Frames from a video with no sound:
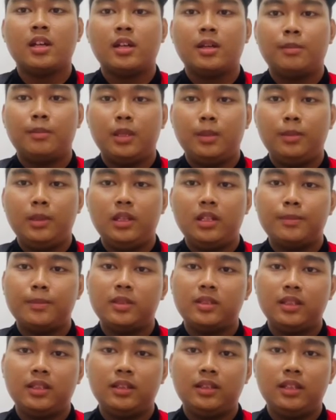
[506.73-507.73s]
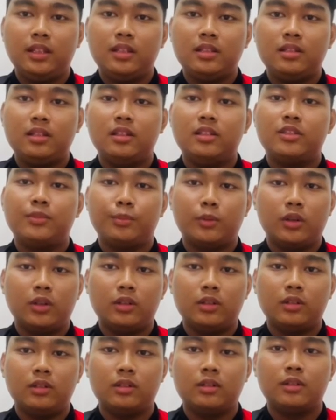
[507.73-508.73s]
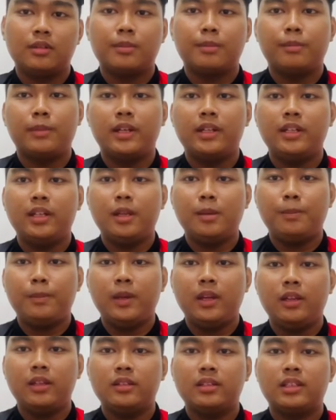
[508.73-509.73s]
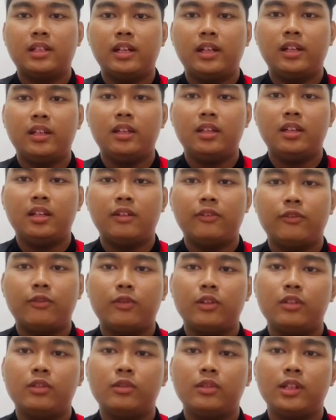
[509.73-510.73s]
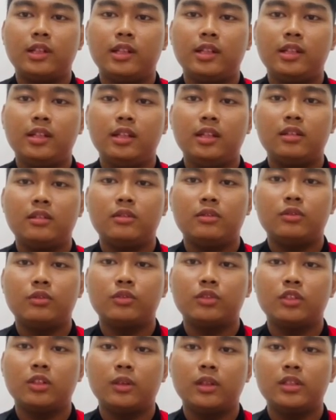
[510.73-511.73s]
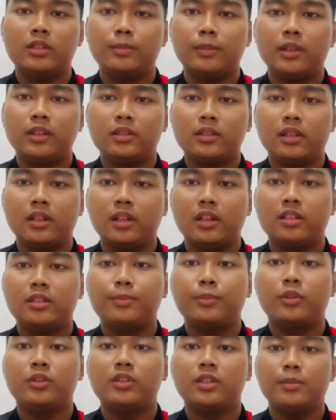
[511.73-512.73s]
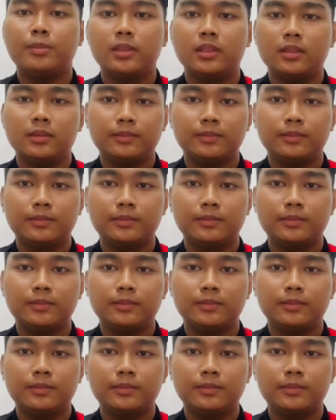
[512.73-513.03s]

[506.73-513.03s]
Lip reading: Maybe the percentage is small, but the impact is high enough for you really need to stop as much as possible.